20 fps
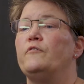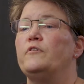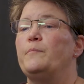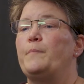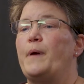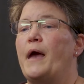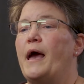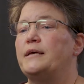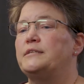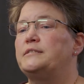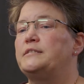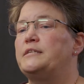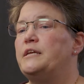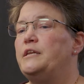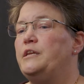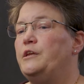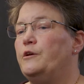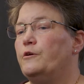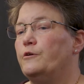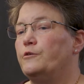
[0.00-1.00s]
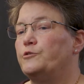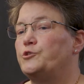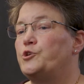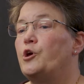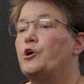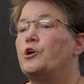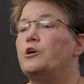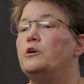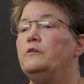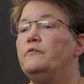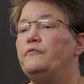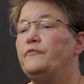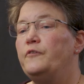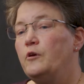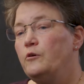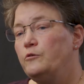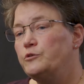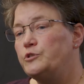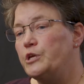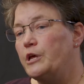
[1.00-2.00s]
the past 10 years,
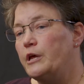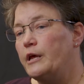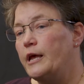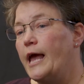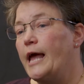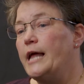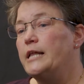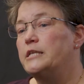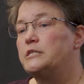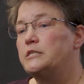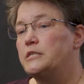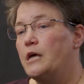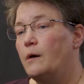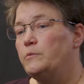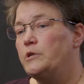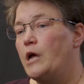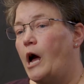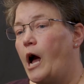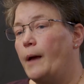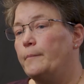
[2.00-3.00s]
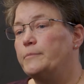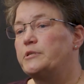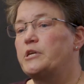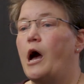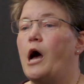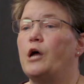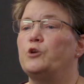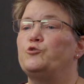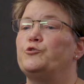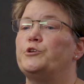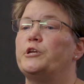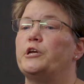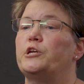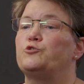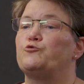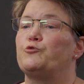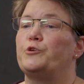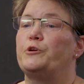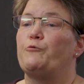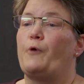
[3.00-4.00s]
confusing and sometimes
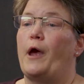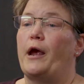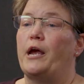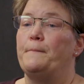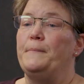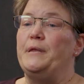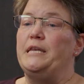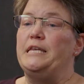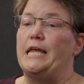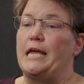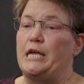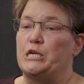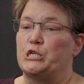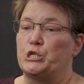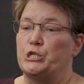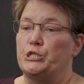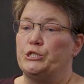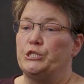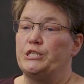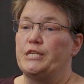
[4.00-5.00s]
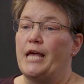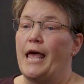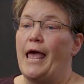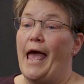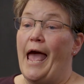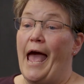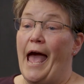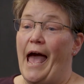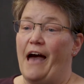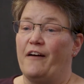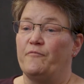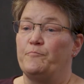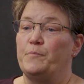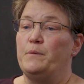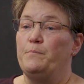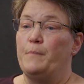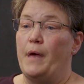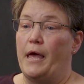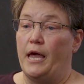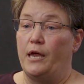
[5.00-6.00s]
contradictory recommendations have
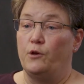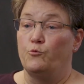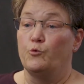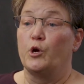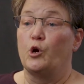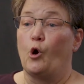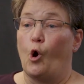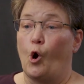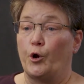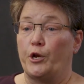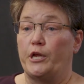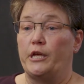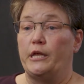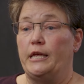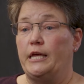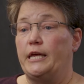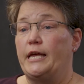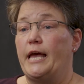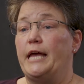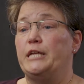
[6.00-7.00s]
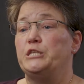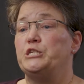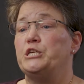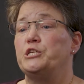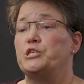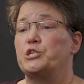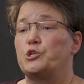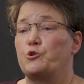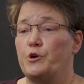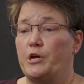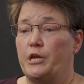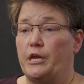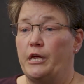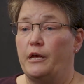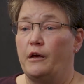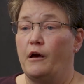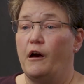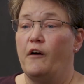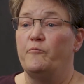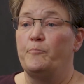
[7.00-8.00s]
been made regarding EKG
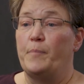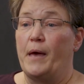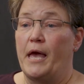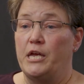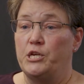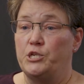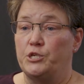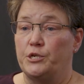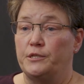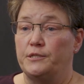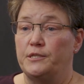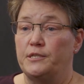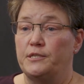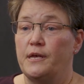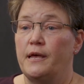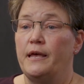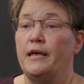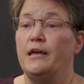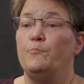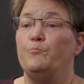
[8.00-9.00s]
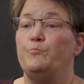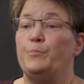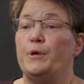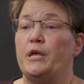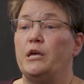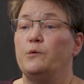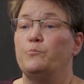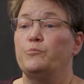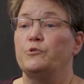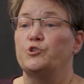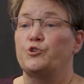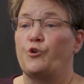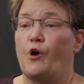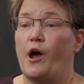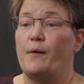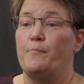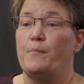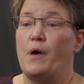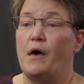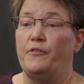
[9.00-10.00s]
screening of patients being
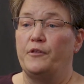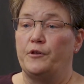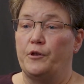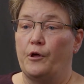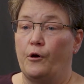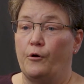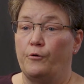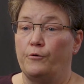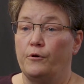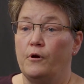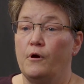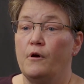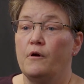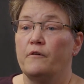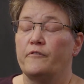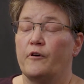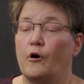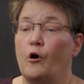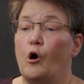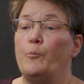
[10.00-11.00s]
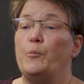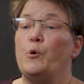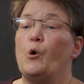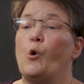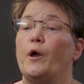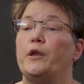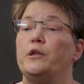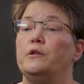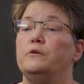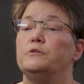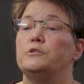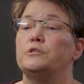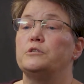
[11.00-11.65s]
prescribed methadone for opioid use